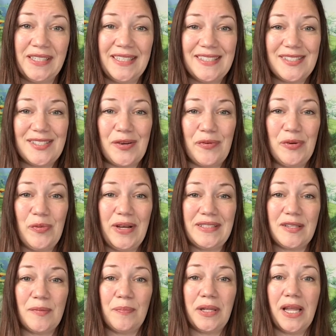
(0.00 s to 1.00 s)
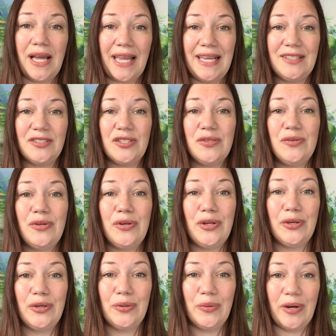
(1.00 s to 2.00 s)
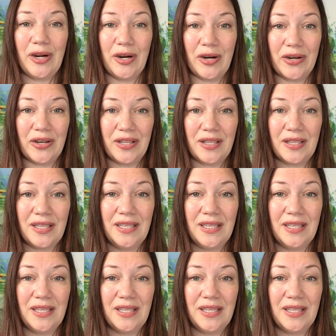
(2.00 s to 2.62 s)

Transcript: So we want to plug into New Earth.